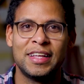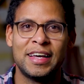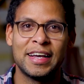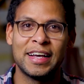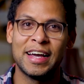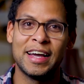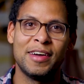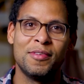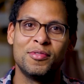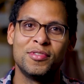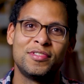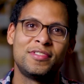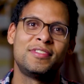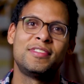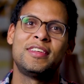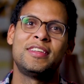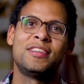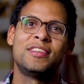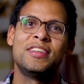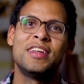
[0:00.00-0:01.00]
Like
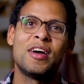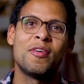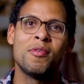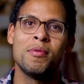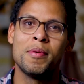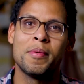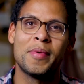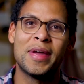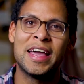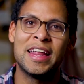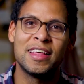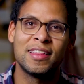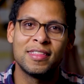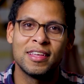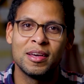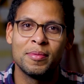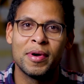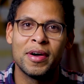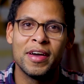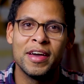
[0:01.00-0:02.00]
did not remember
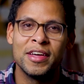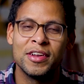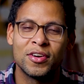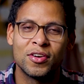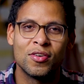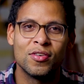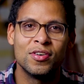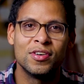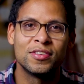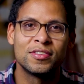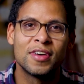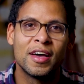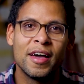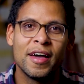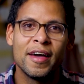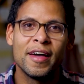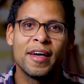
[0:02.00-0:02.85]
anything about integrals